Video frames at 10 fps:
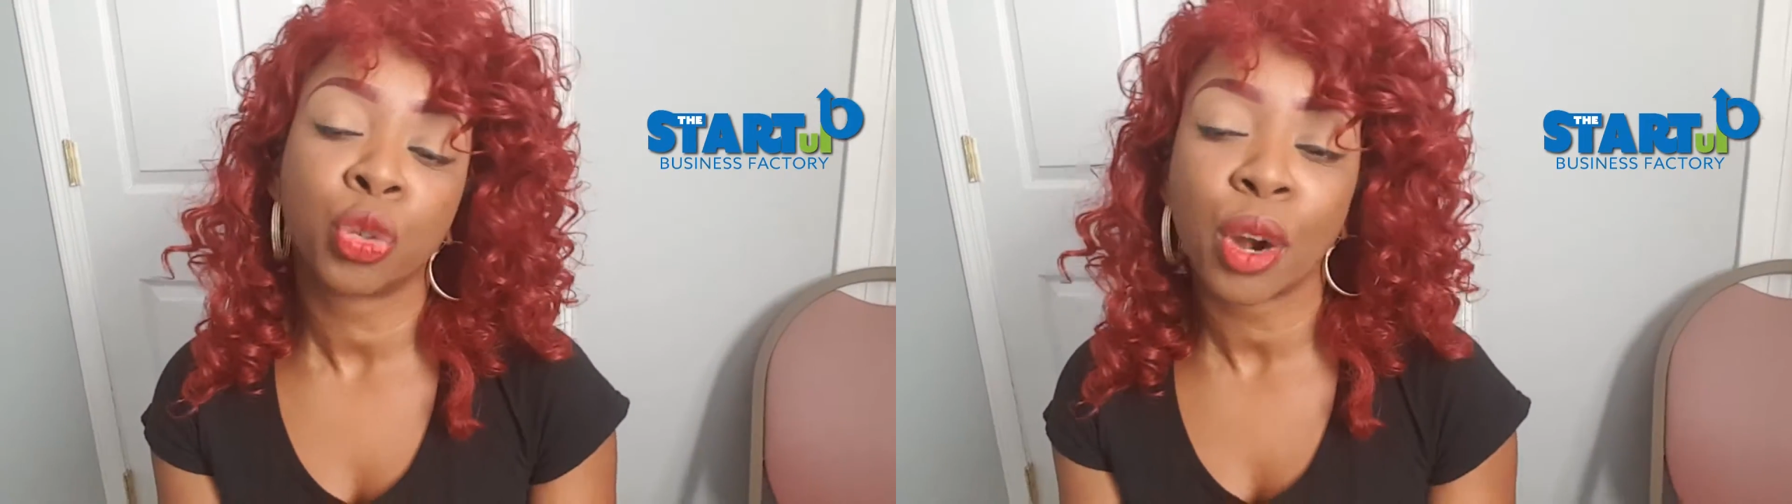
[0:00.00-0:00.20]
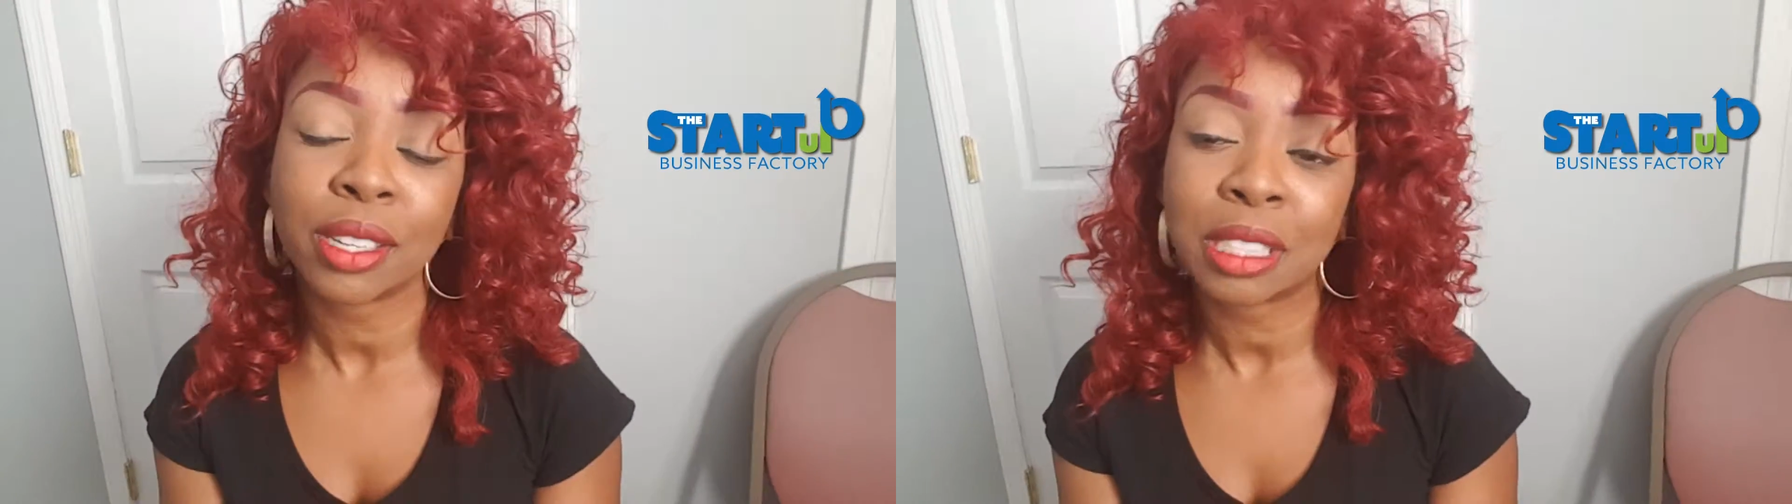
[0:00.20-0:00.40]

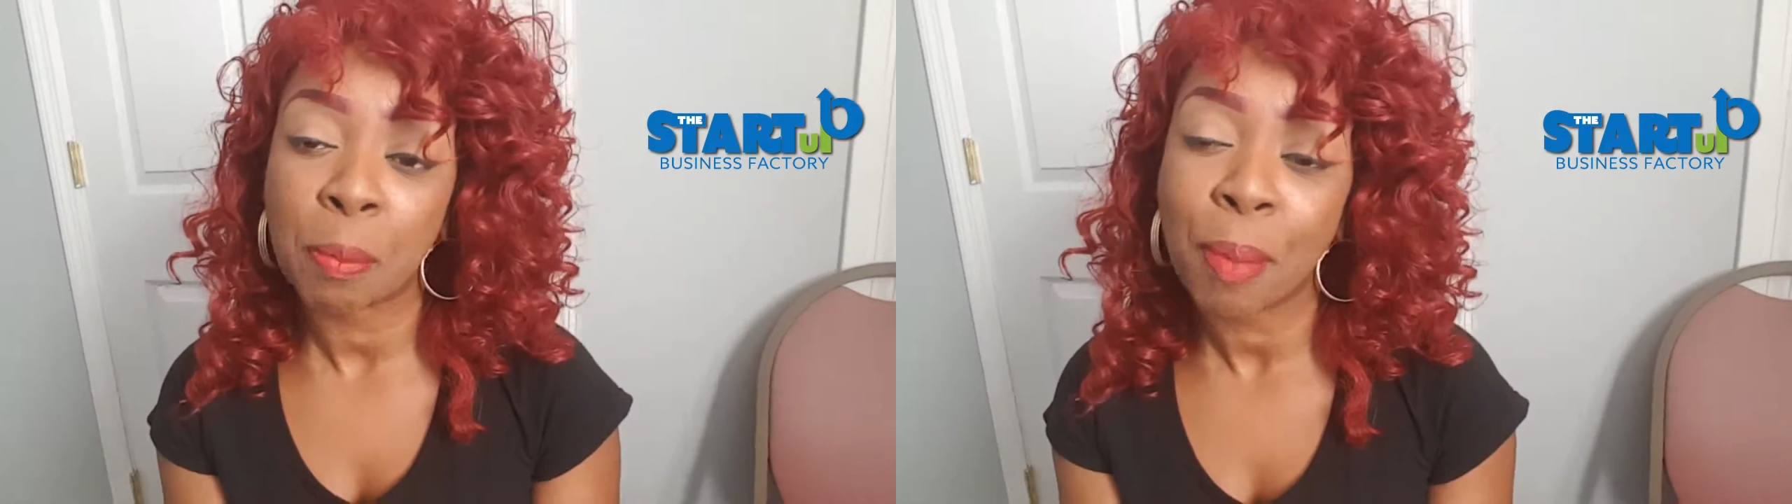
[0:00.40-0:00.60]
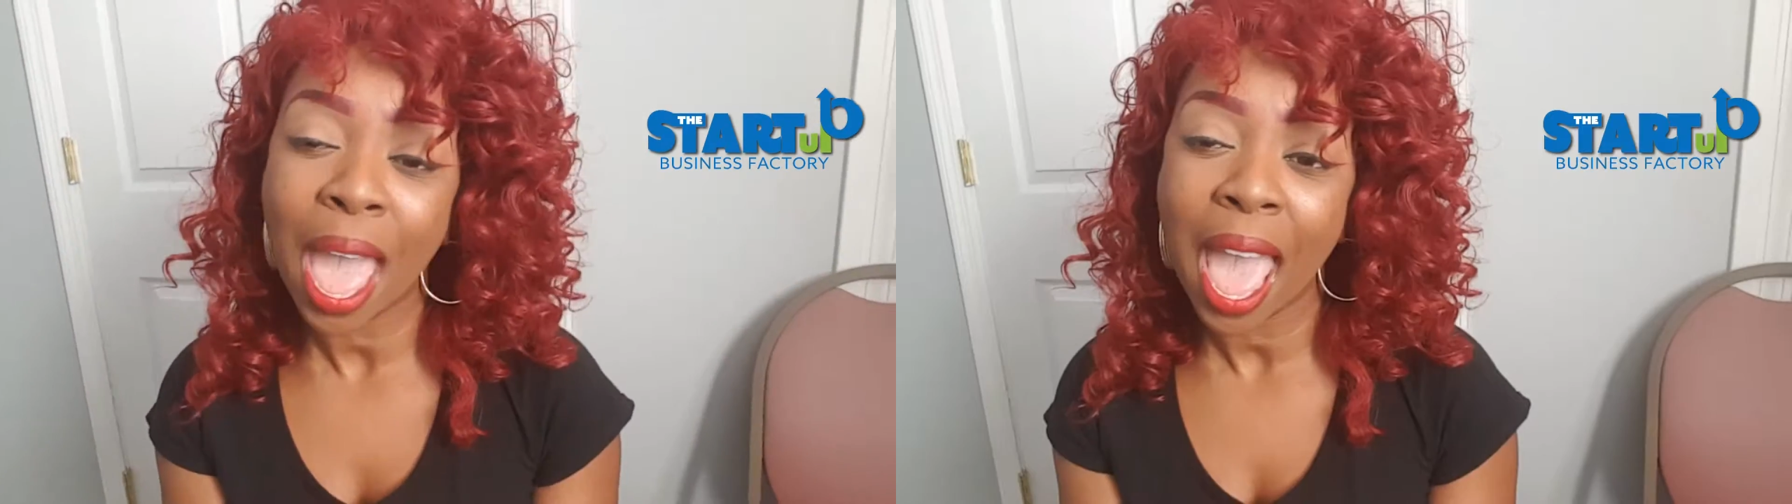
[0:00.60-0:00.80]

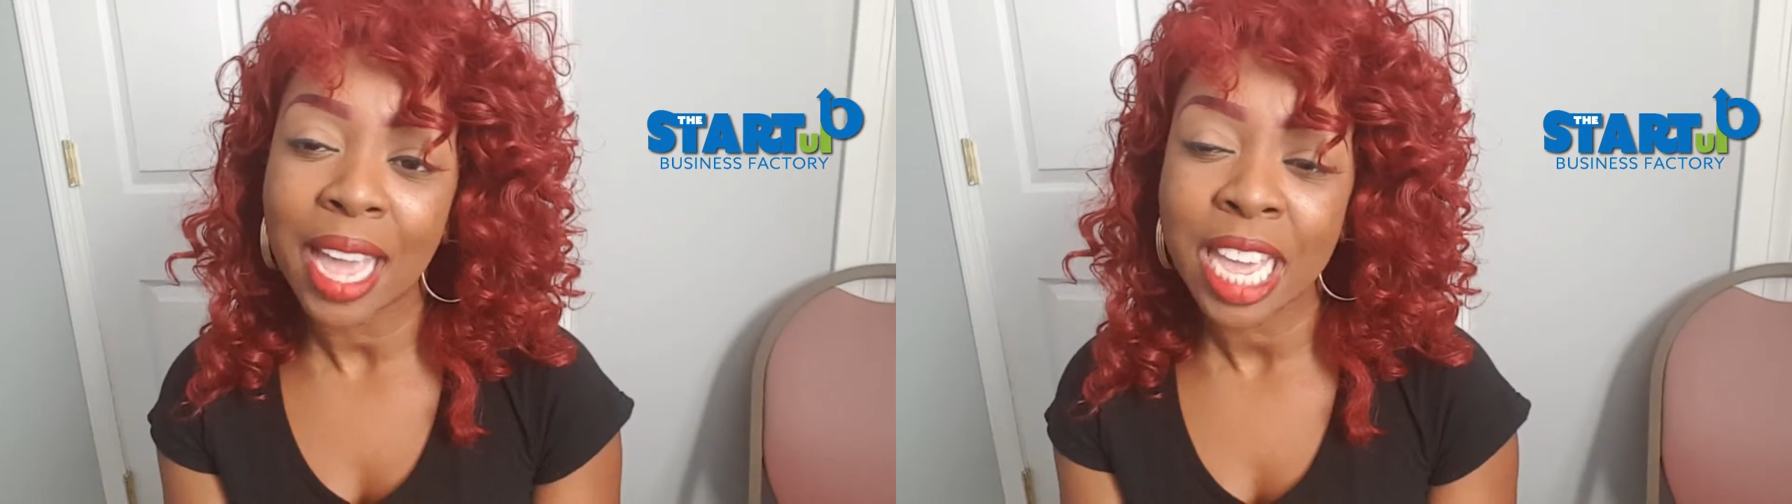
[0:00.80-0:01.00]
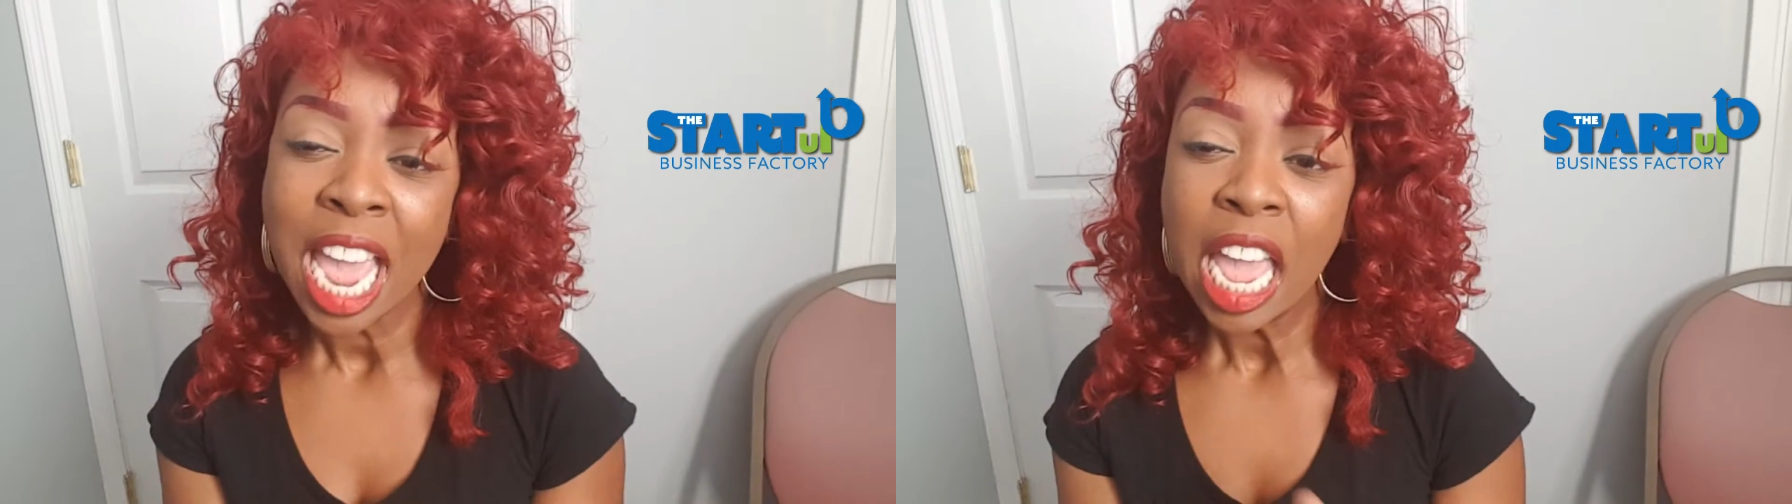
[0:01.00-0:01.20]
trust
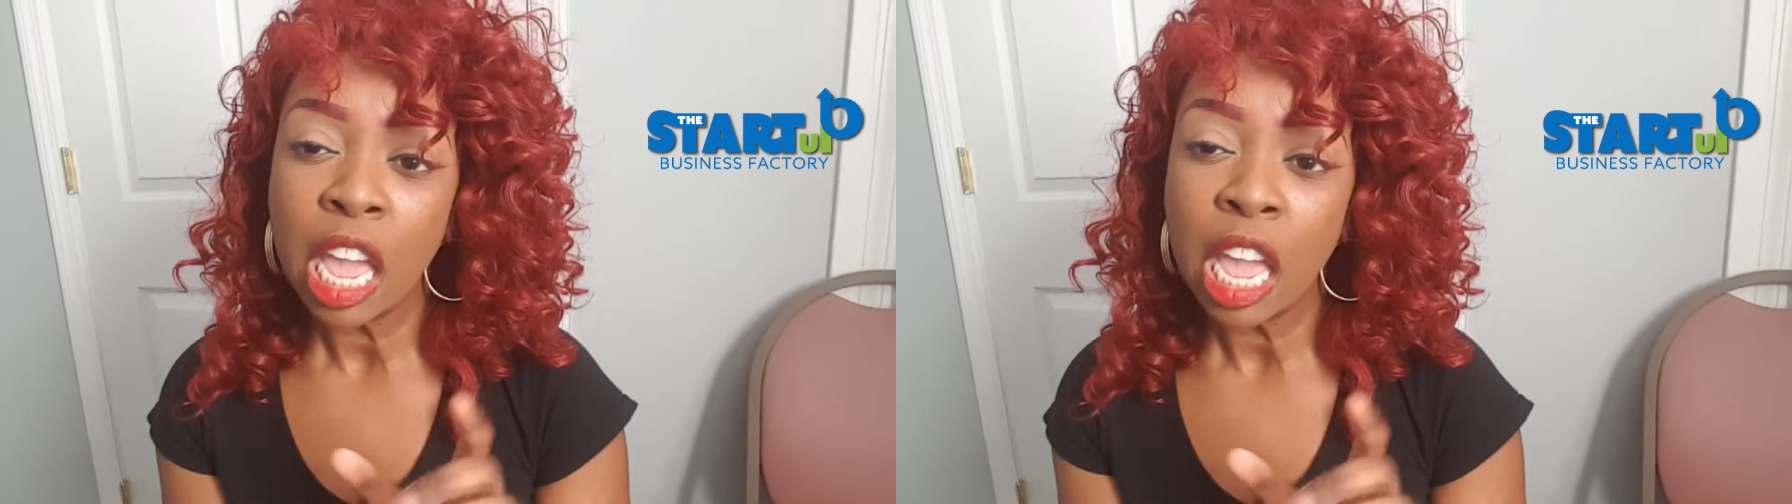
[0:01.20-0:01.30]
back